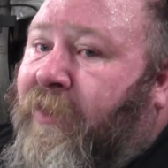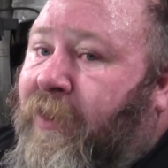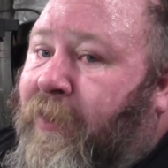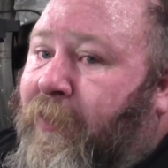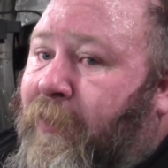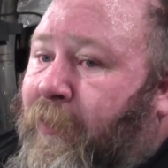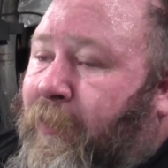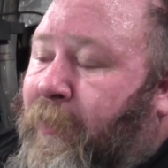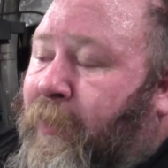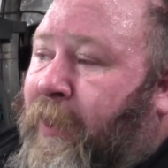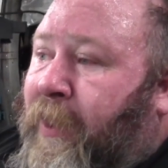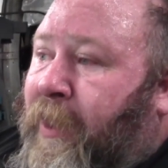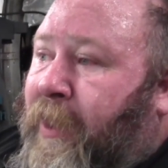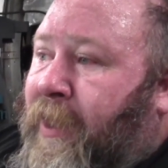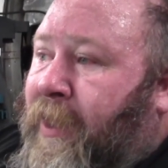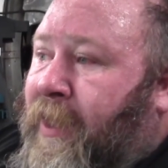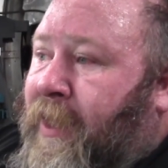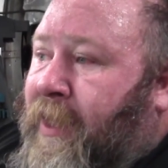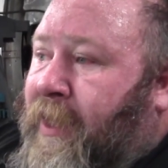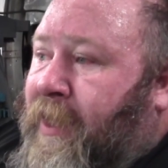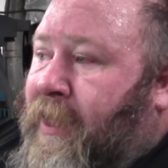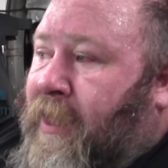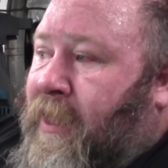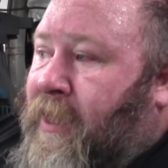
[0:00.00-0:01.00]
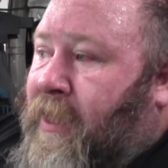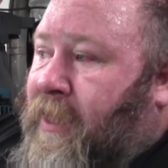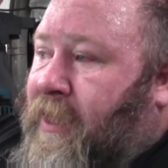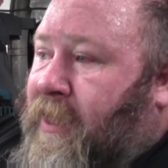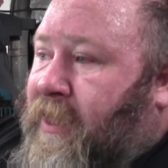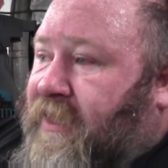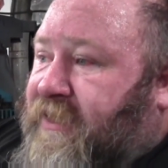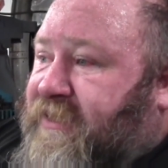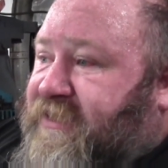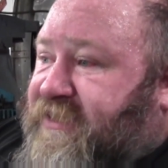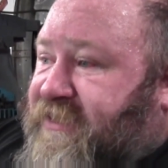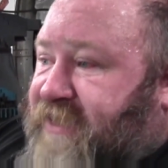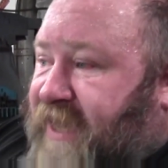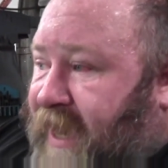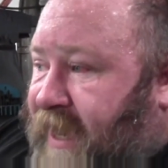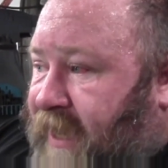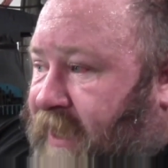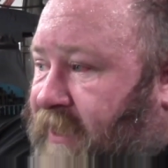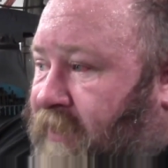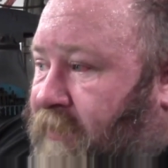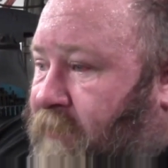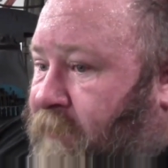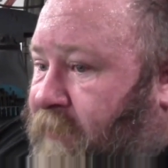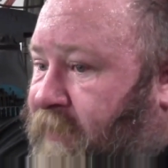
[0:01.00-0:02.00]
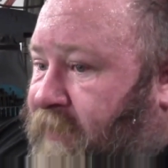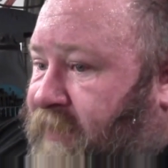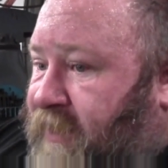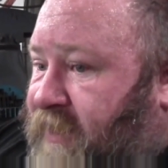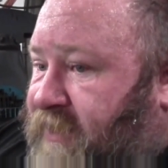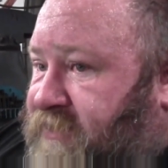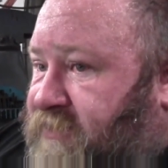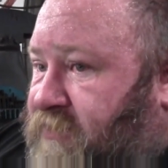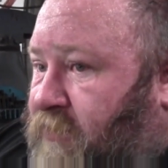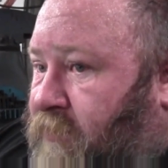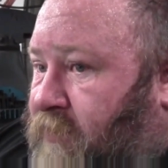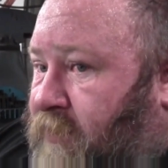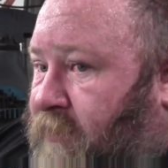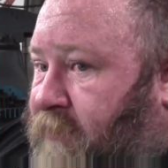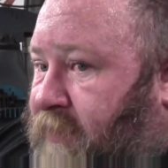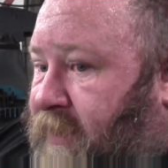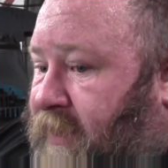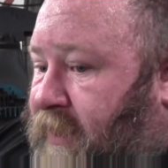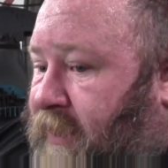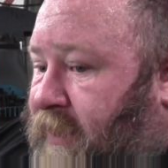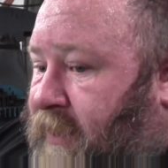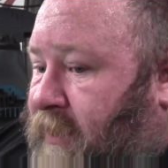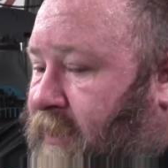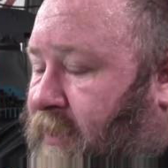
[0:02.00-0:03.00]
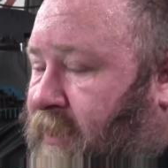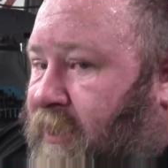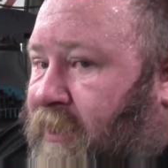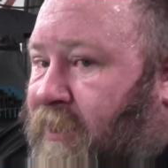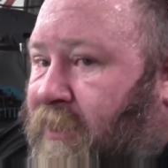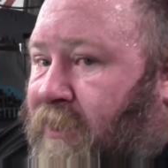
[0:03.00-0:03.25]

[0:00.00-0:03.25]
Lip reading: know exactly when that's going to be.